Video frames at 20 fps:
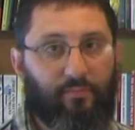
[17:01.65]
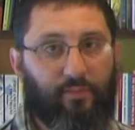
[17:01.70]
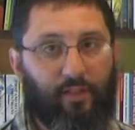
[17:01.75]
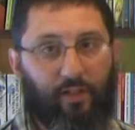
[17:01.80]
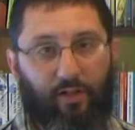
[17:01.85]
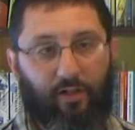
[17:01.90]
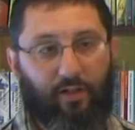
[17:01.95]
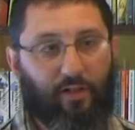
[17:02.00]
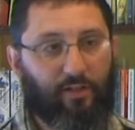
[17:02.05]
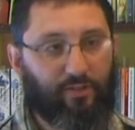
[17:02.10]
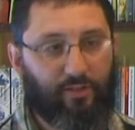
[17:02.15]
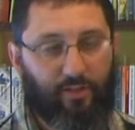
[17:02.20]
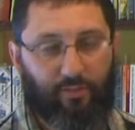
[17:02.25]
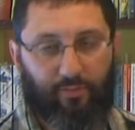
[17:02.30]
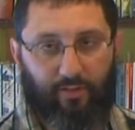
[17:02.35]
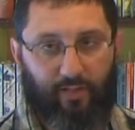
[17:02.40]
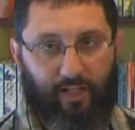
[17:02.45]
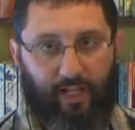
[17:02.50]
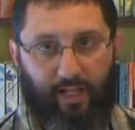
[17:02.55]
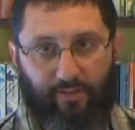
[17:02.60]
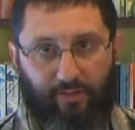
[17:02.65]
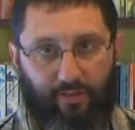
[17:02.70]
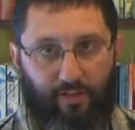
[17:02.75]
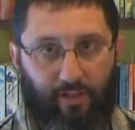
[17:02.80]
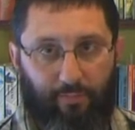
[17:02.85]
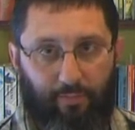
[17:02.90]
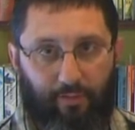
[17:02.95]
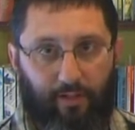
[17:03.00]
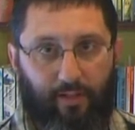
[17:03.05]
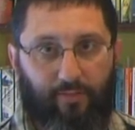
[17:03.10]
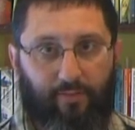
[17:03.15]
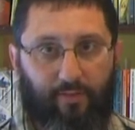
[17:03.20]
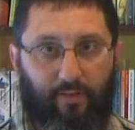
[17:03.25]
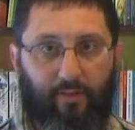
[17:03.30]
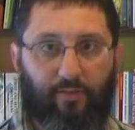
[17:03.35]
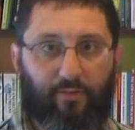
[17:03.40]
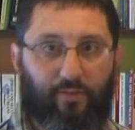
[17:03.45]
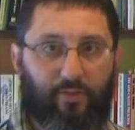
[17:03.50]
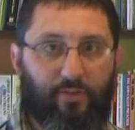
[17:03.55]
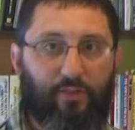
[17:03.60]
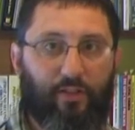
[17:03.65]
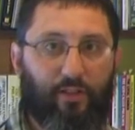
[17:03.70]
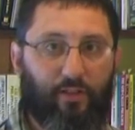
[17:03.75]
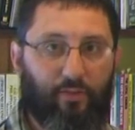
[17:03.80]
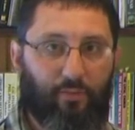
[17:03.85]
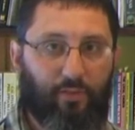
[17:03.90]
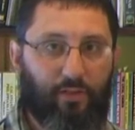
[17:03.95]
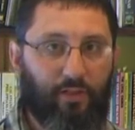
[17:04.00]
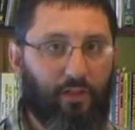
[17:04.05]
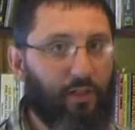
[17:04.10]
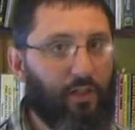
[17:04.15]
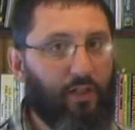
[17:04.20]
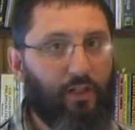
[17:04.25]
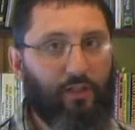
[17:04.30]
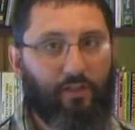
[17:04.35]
they aren't going to say it was a catching up or anything. They'll just say that we